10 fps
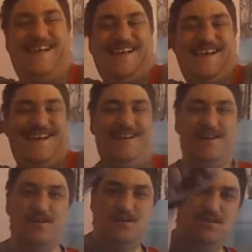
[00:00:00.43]

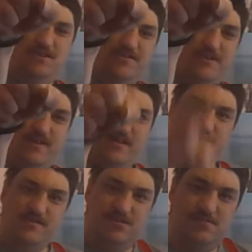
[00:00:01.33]
Hello all loonies
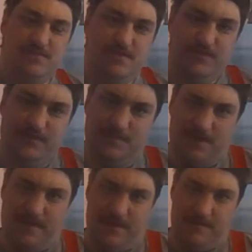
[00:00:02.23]
and normals,
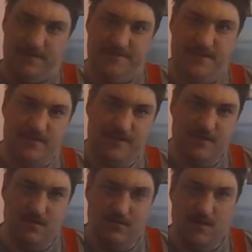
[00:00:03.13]
my name is Joe
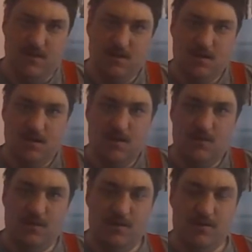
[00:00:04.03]
Silver.
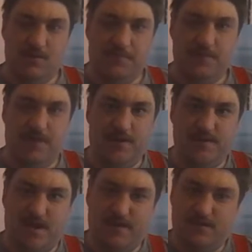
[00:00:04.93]
Welcome to my
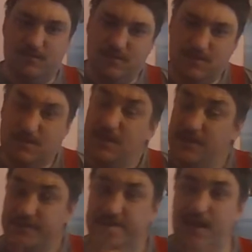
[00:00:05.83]
channel.
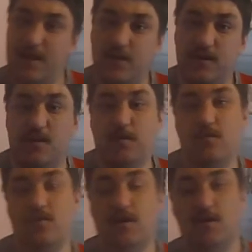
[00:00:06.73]
Today we're going to be
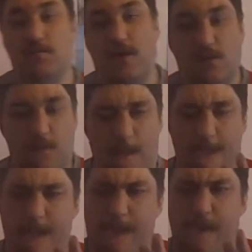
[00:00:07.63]
talking about
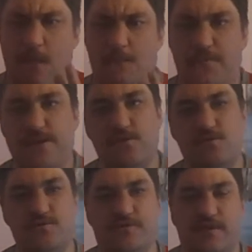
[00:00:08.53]

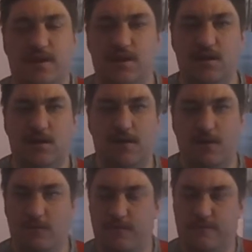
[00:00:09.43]
pre-ordering
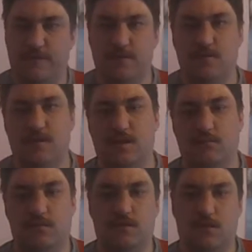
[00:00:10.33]
of video
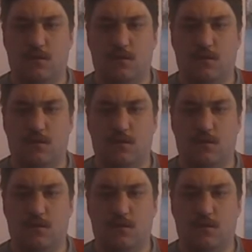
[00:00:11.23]
games.